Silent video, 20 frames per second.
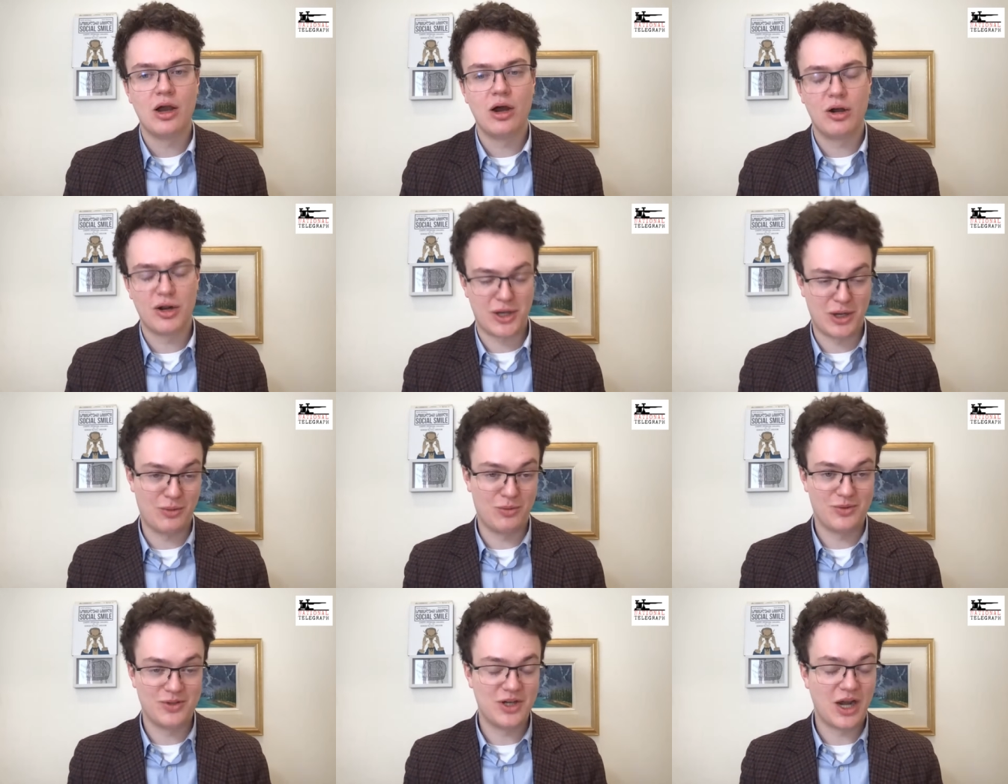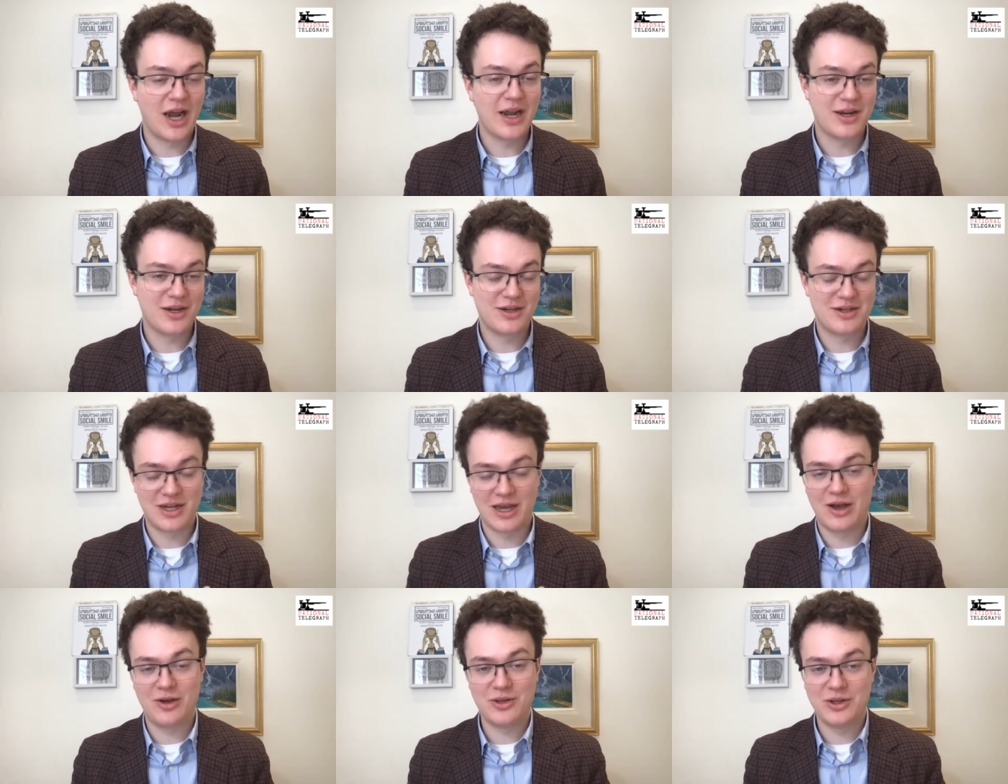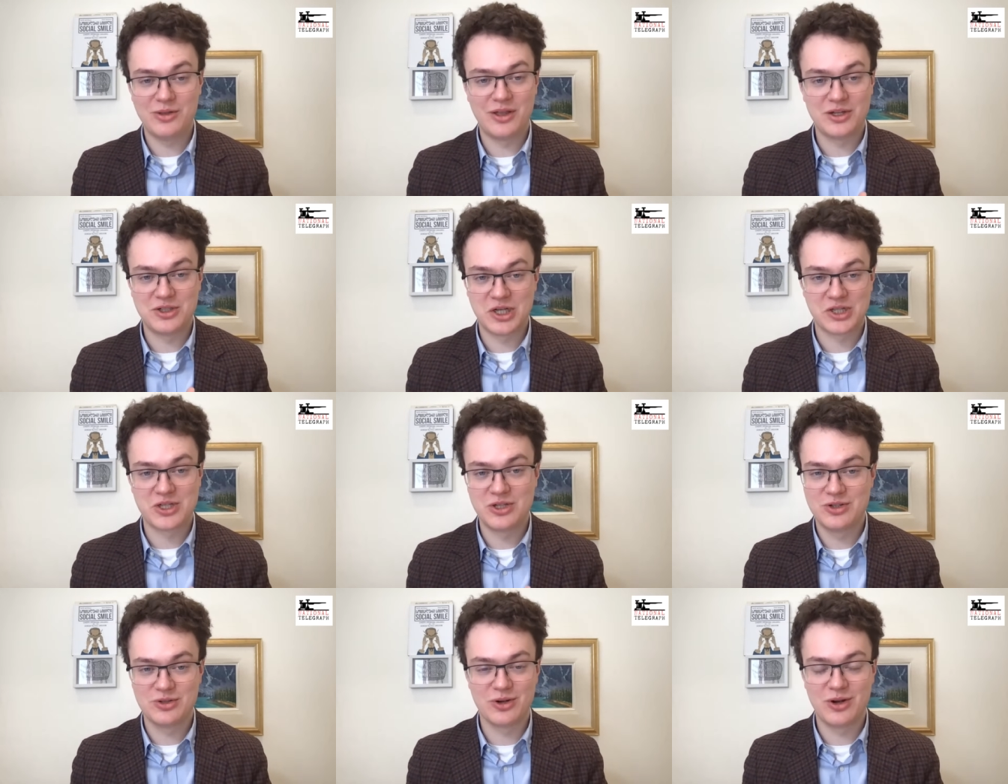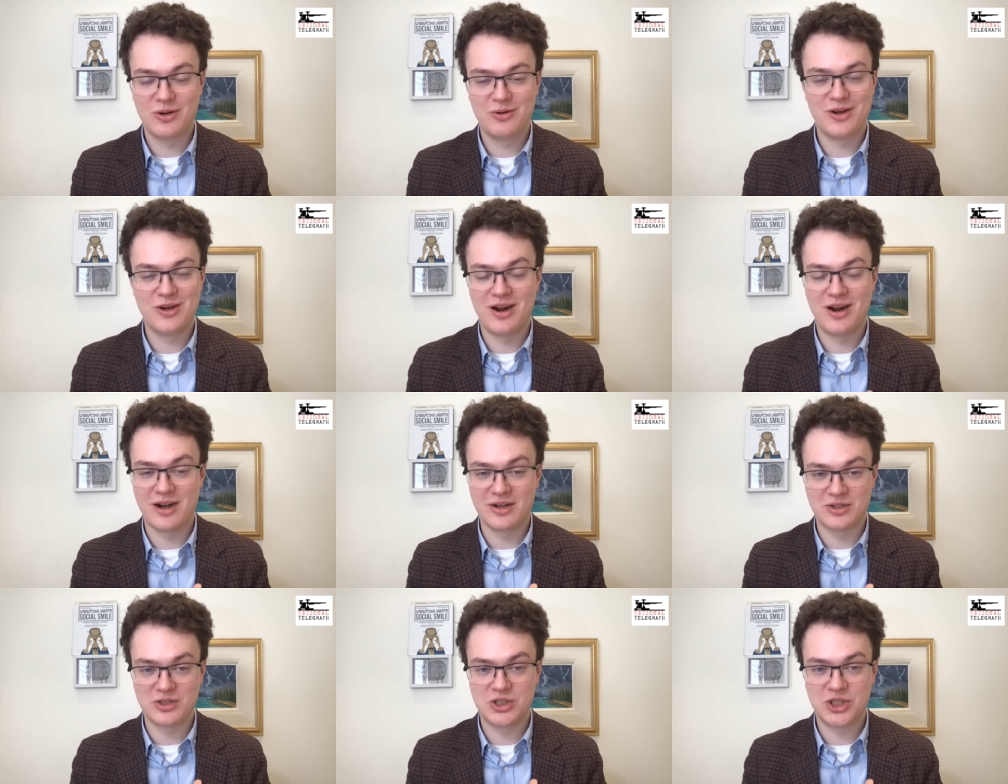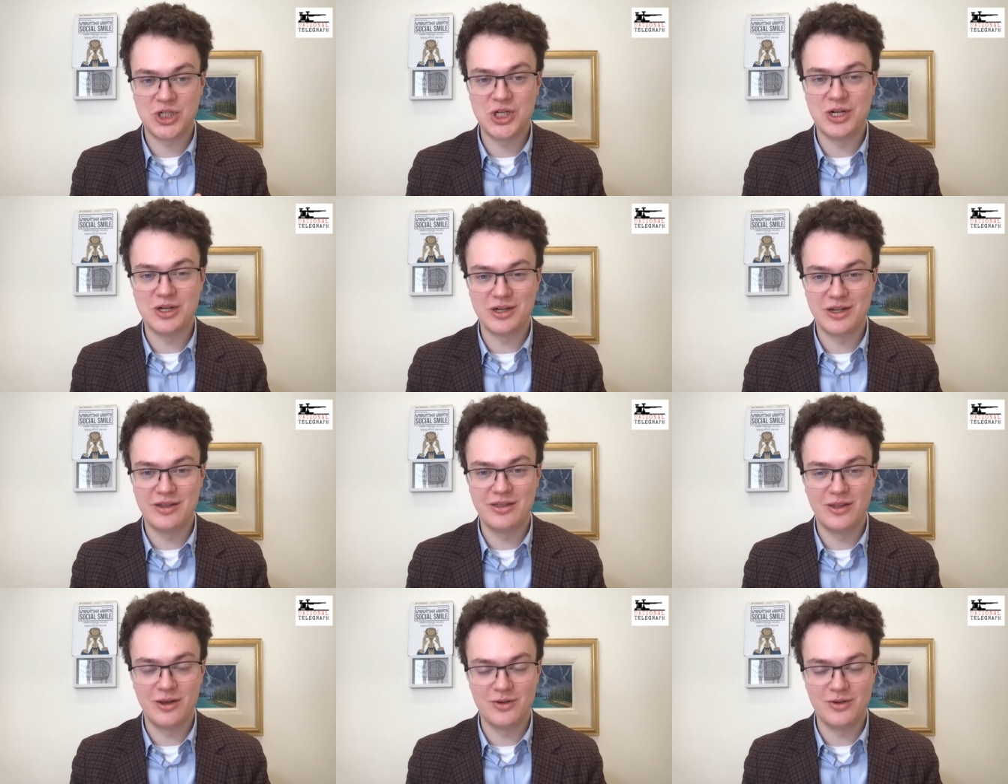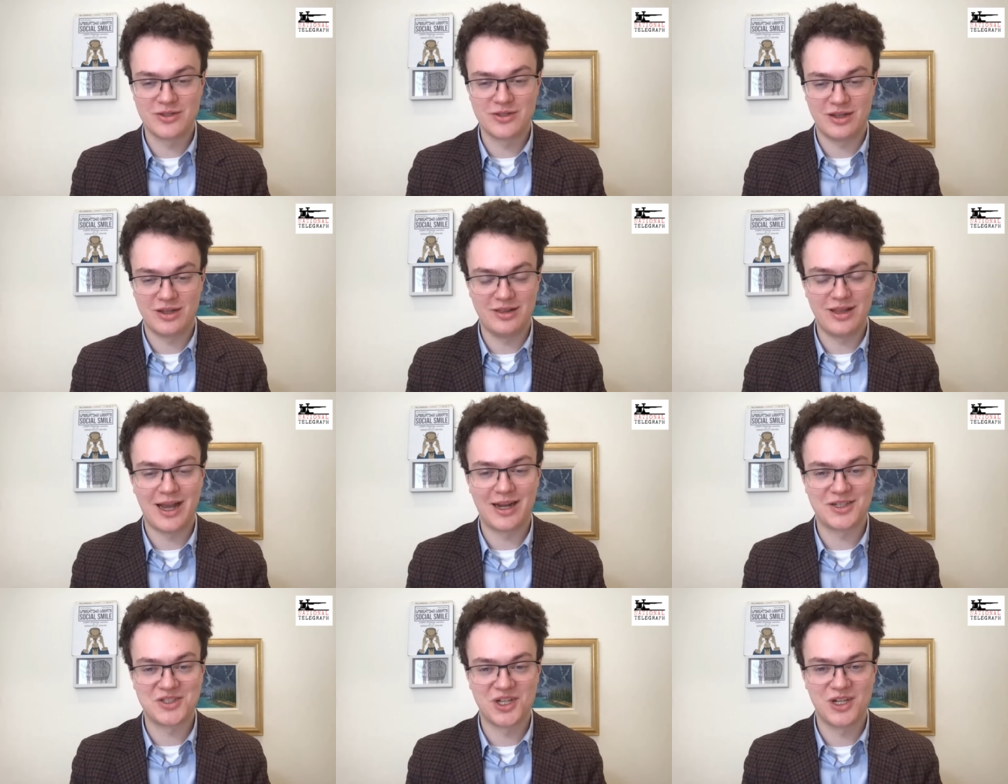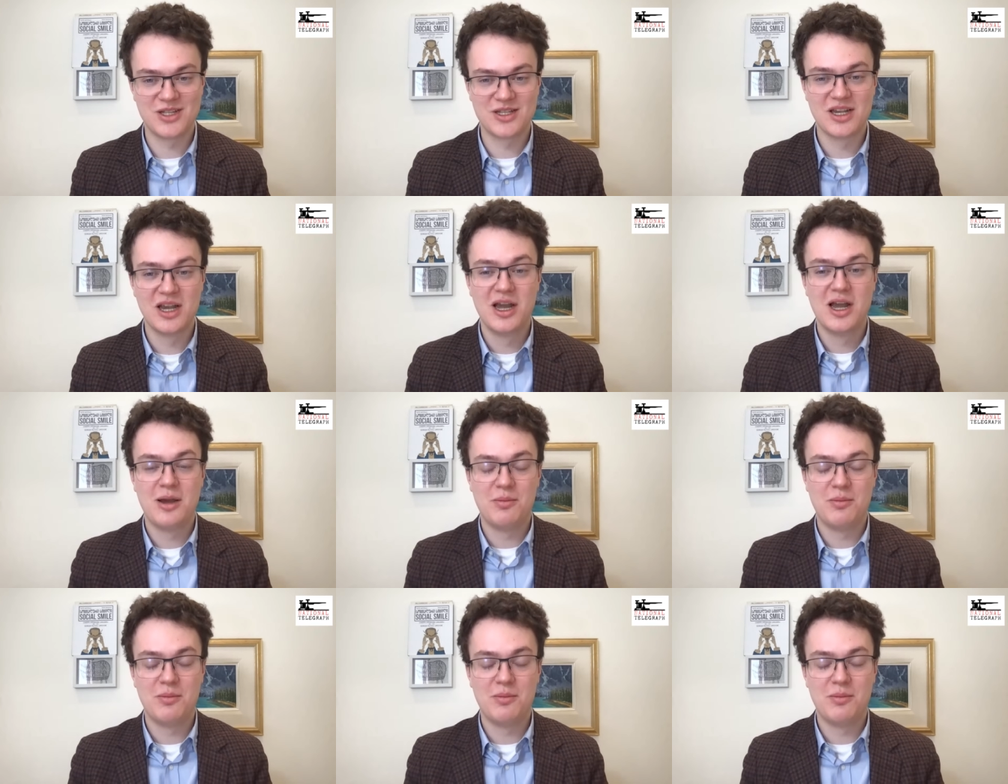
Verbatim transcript: Okay, I can tell you that Justin Trudeau did not cheat in those elections,